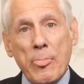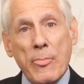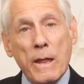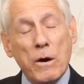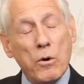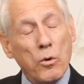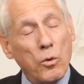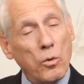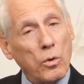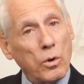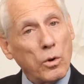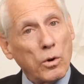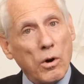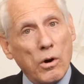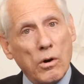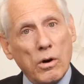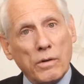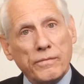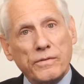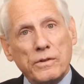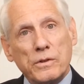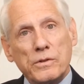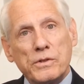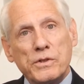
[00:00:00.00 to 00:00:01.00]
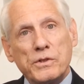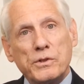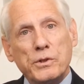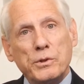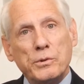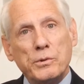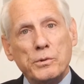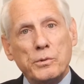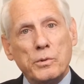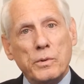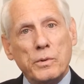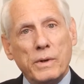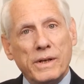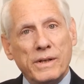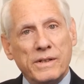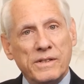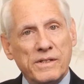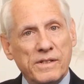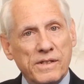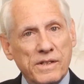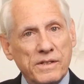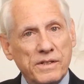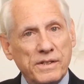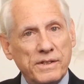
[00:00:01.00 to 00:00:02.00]
or offers to
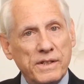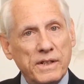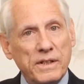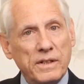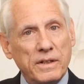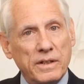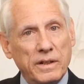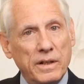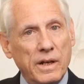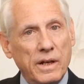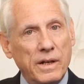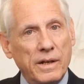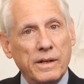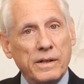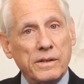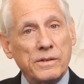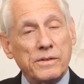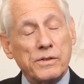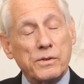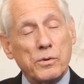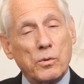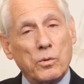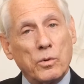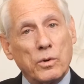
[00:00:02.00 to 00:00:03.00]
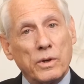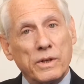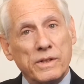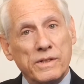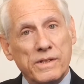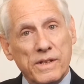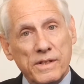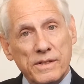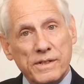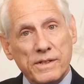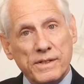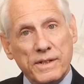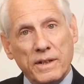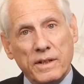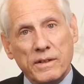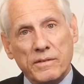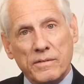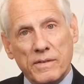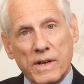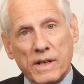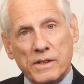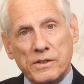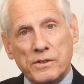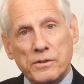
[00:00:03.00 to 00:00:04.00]
existing clients or existing
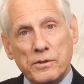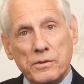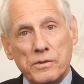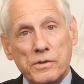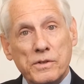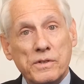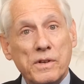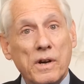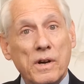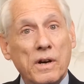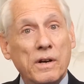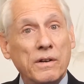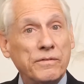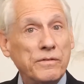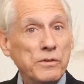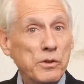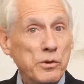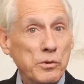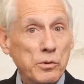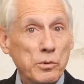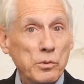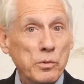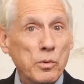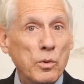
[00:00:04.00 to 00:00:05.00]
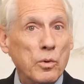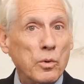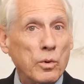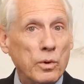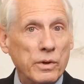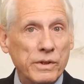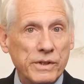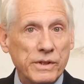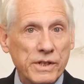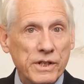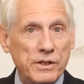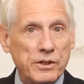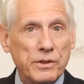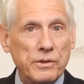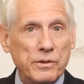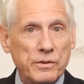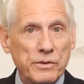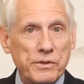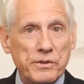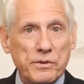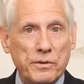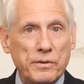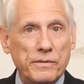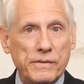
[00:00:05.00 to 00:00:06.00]
investors of new or additional
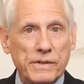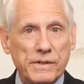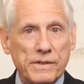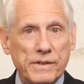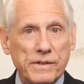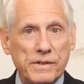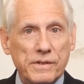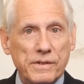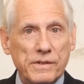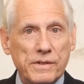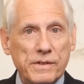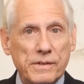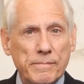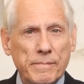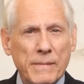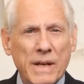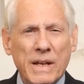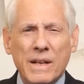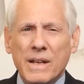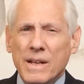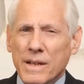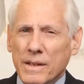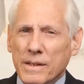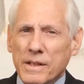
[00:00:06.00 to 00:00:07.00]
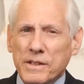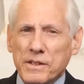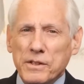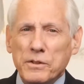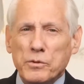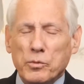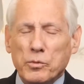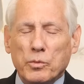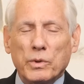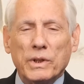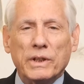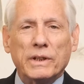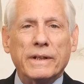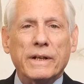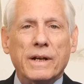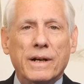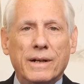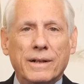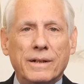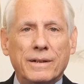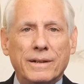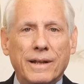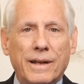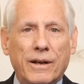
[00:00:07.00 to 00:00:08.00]
services. This is really
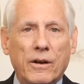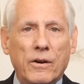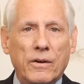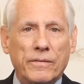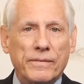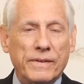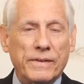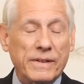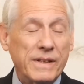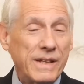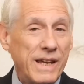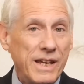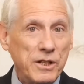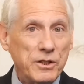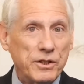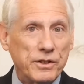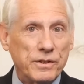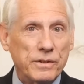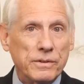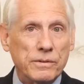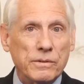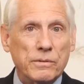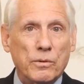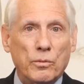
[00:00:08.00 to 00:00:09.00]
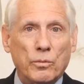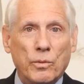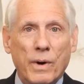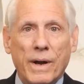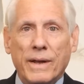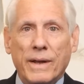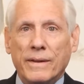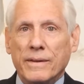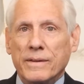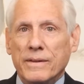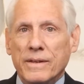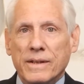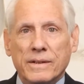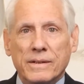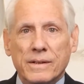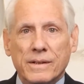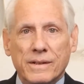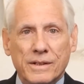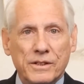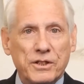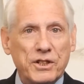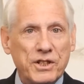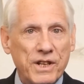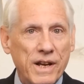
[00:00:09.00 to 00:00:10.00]
a clarification rather than
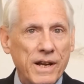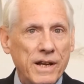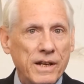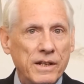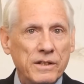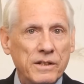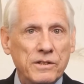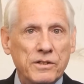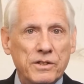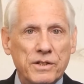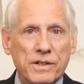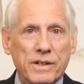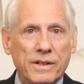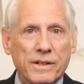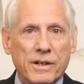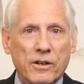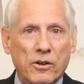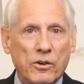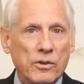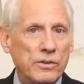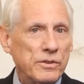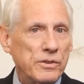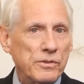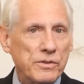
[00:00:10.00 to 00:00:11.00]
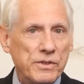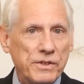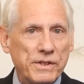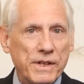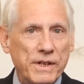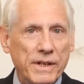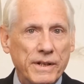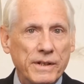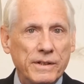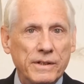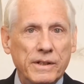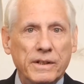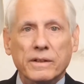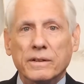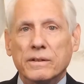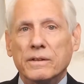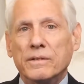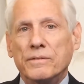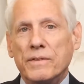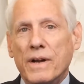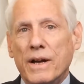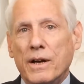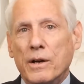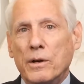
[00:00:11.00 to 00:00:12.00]
a change in our understanding
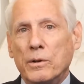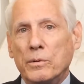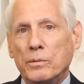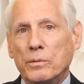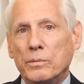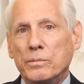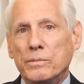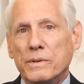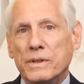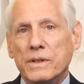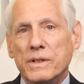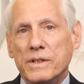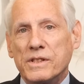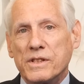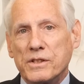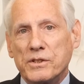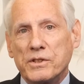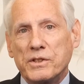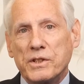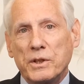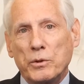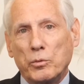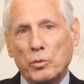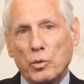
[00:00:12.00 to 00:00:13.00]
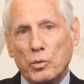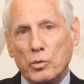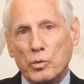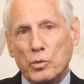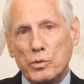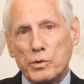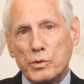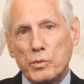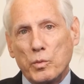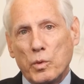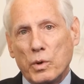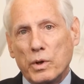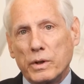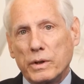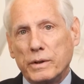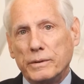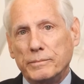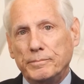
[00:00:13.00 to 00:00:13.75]
of how the existing rules work.